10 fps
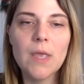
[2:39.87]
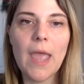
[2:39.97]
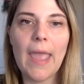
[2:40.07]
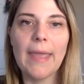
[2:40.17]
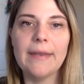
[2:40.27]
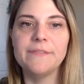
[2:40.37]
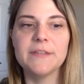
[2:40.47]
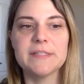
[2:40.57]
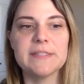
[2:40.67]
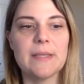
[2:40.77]
And if
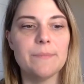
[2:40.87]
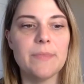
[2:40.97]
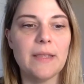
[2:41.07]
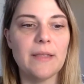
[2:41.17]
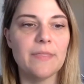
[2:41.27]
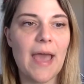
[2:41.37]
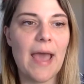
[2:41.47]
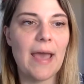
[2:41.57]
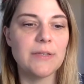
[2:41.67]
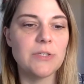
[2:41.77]
this is something
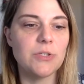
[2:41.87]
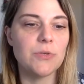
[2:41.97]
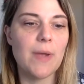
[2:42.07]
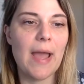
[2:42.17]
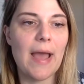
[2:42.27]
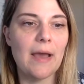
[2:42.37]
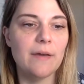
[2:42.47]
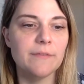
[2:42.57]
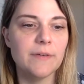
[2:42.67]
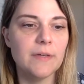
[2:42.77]
that you
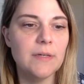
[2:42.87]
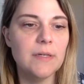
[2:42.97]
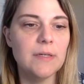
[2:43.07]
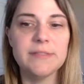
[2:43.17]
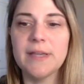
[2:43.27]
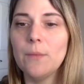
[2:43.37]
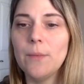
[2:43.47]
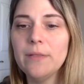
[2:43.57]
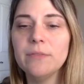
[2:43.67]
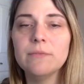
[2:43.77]
have dealt
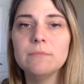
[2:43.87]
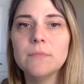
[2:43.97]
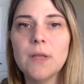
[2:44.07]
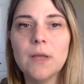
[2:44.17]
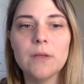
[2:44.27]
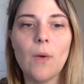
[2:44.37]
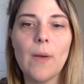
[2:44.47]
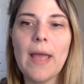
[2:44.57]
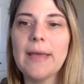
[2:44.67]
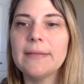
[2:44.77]
with, go
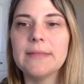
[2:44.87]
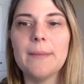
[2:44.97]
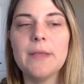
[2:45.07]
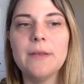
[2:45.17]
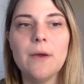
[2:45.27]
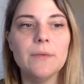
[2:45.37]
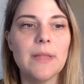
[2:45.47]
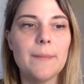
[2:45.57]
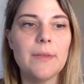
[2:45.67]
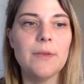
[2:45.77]
ahead and let me know.
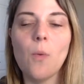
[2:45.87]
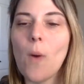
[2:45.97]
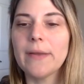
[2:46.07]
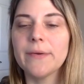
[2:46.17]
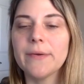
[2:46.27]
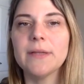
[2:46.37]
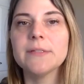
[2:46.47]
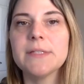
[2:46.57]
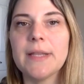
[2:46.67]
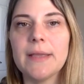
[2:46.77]
Let me know why you're here
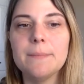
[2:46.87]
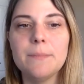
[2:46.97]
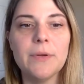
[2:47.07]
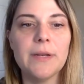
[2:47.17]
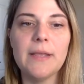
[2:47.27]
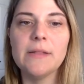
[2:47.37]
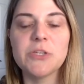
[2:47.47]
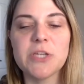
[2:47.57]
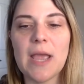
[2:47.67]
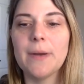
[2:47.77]
today. Put it in the
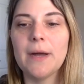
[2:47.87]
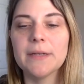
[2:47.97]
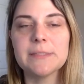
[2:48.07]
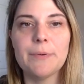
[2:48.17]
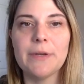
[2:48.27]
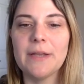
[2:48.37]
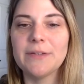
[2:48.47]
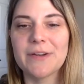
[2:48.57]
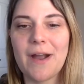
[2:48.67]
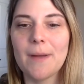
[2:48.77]
chat box, put it
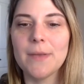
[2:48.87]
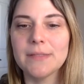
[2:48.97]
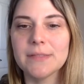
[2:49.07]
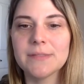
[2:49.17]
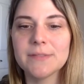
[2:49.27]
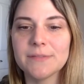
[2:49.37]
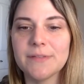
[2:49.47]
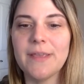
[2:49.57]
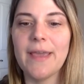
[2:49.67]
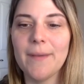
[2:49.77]
under comments.
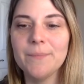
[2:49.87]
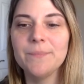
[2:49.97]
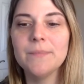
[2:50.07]
Yep.